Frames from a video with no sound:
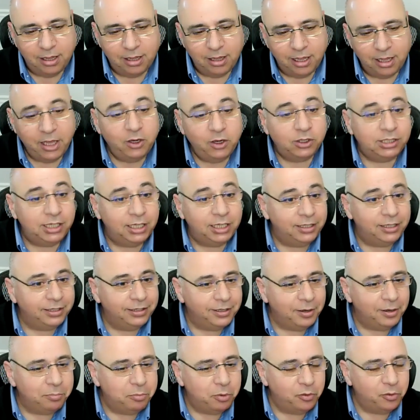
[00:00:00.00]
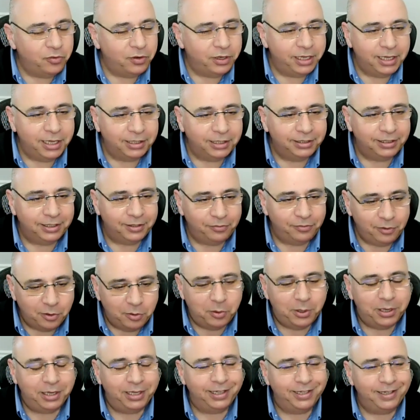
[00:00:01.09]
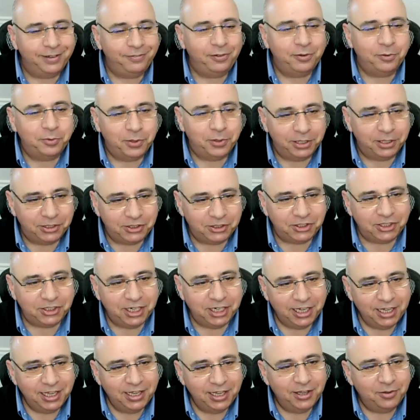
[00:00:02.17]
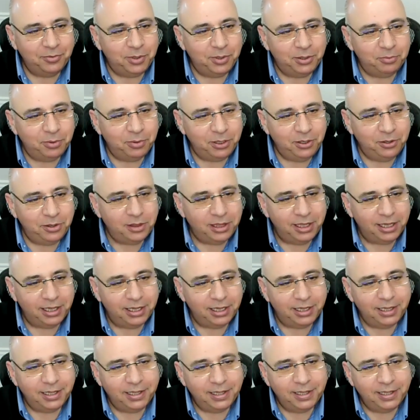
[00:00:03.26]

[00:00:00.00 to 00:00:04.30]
innocent until proven guilty, if you wish. What do you think?